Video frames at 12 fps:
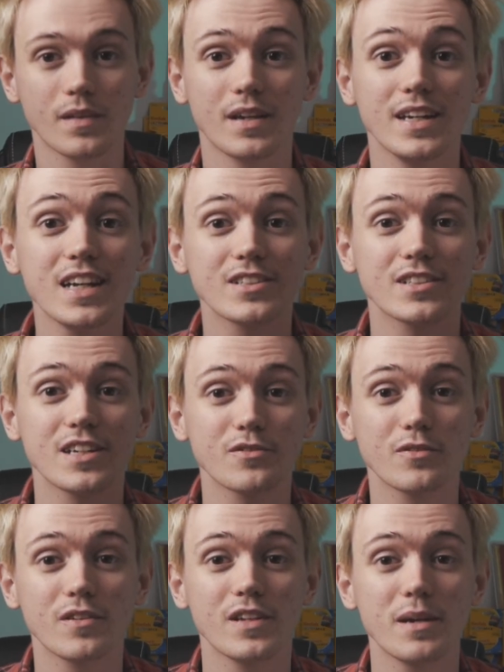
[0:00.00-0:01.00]
Yeah, so that's
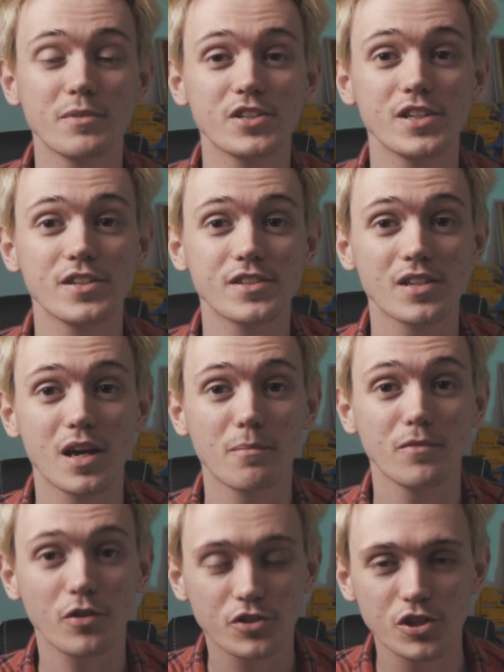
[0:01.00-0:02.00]
all of the images,
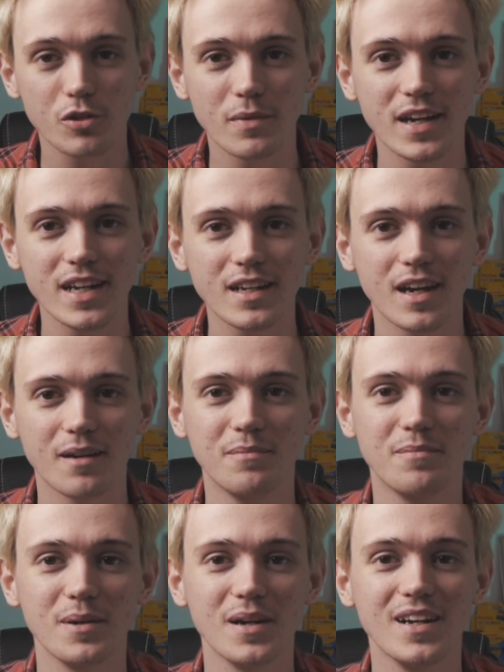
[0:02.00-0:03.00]
not too many,
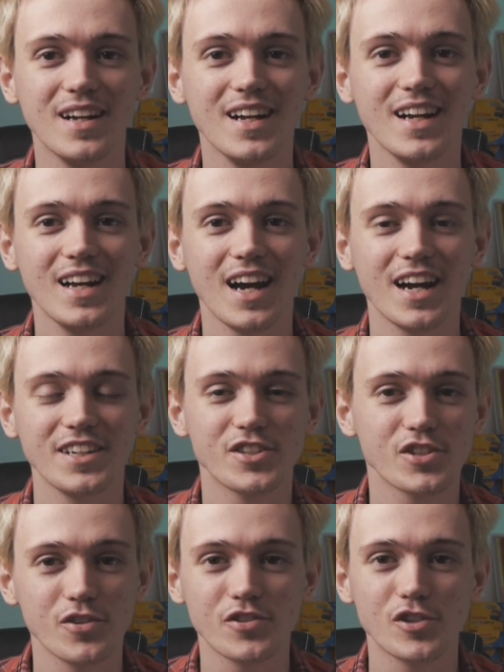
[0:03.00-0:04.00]
but I did
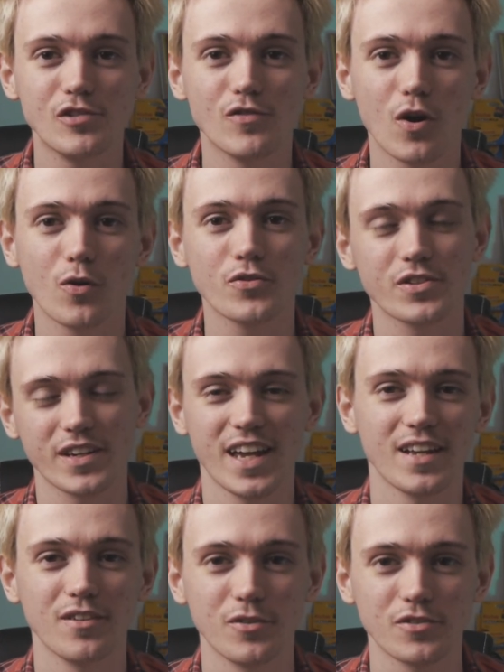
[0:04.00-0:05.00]
shoot 2 rolls.
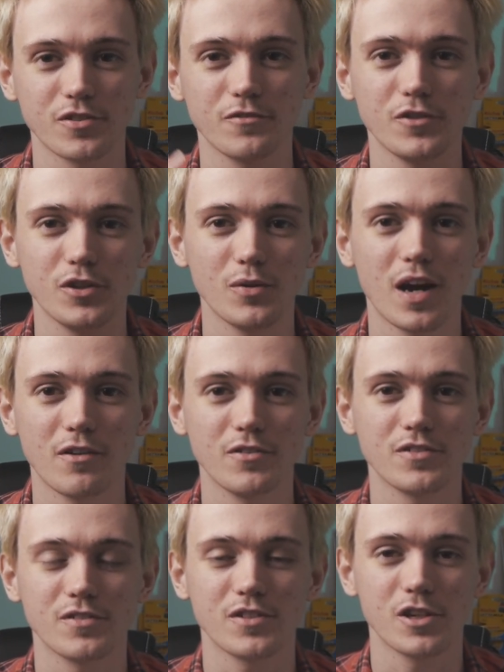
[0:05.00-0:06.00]
Again, there was a few
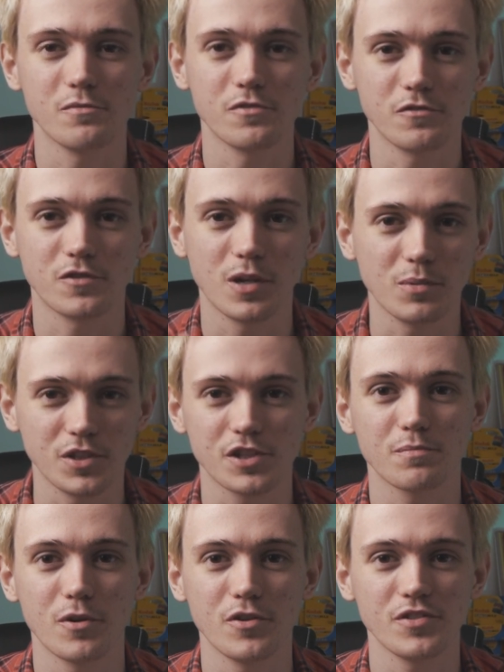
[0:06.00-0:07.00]
errors in terms of double
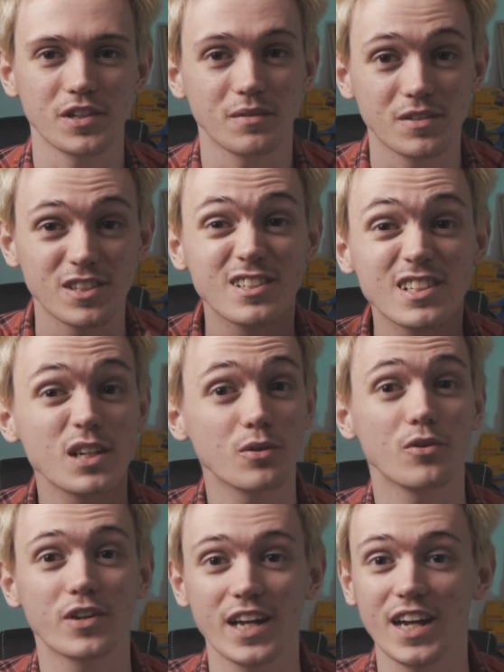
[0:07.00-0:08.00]
exposing, still
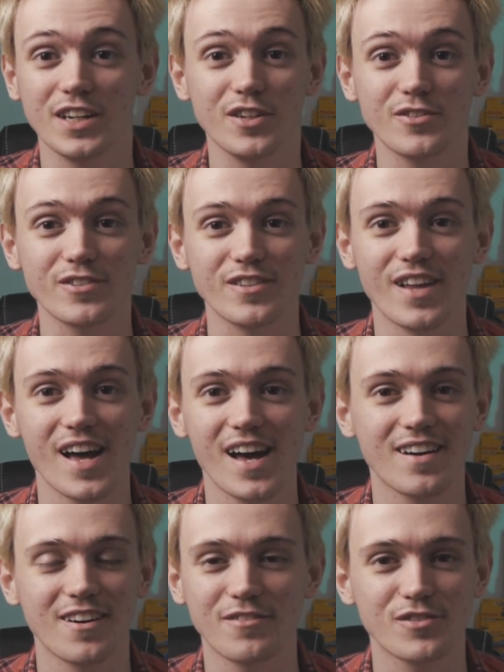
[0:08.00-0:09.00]
not getting used to
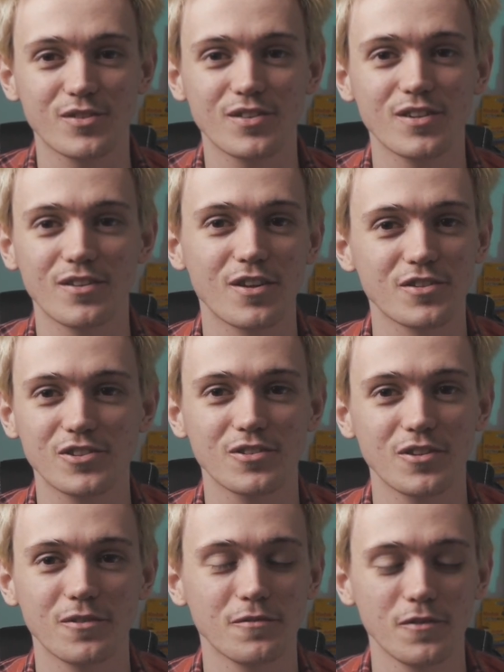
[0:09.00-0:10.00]
that. I've shot
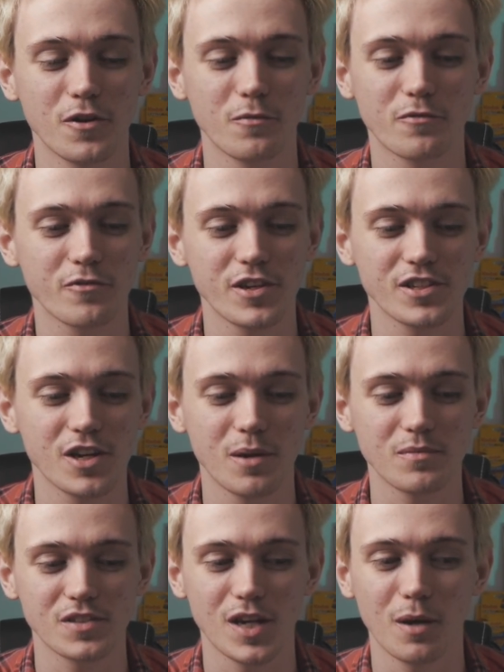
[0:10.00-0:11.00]
the film 3
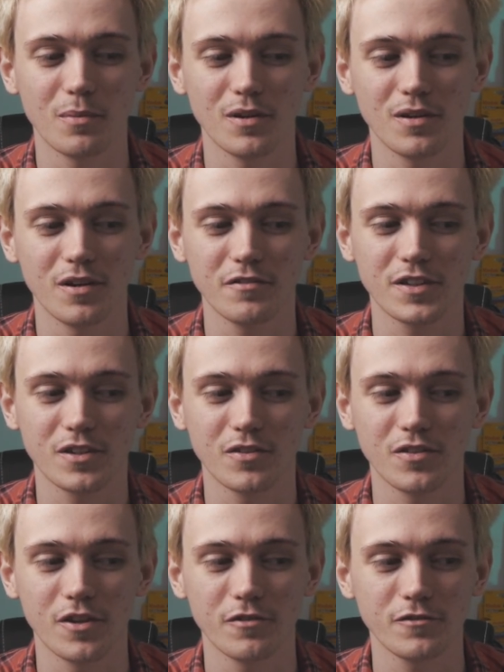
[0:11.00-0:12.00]
times now, but I think
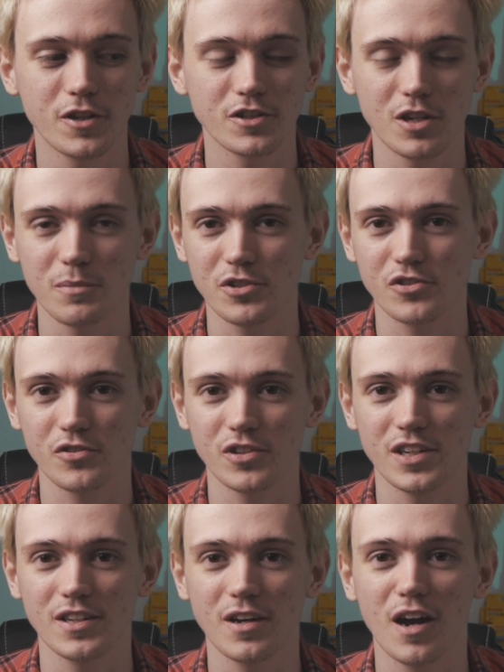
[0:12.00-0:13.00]
on the 3rd time I shot
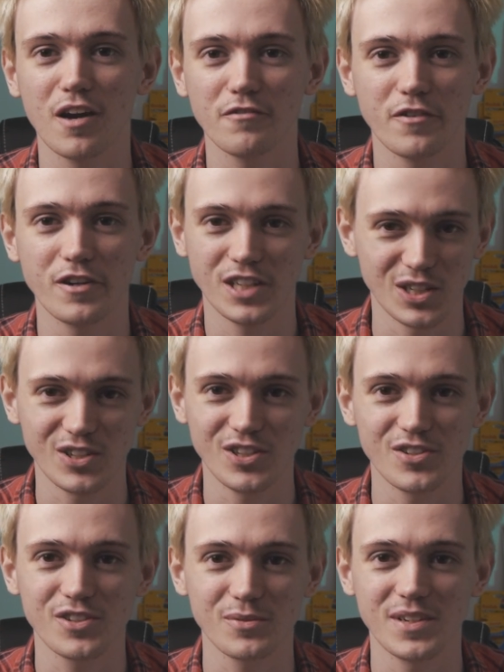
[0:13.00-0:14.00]
it, I finally got
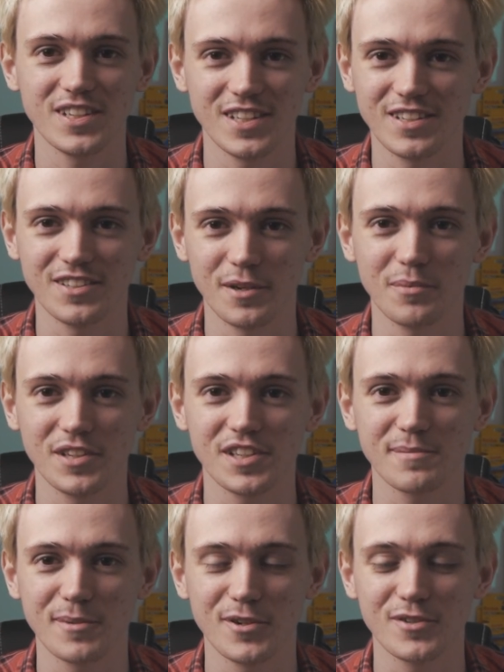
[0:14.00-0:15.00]
used to it and didn't double
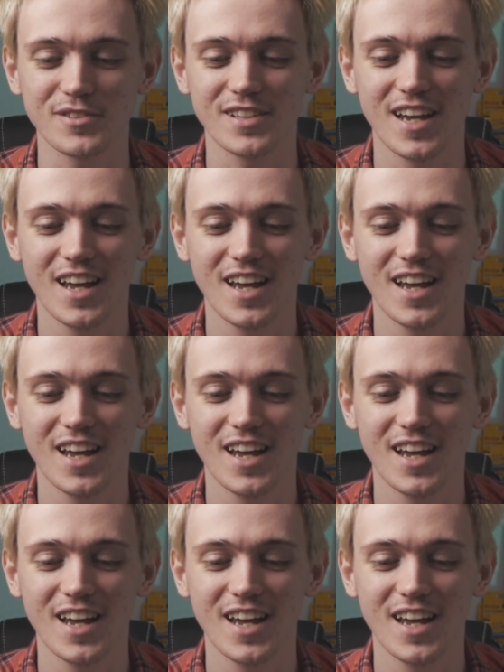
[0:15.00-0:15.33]
expose.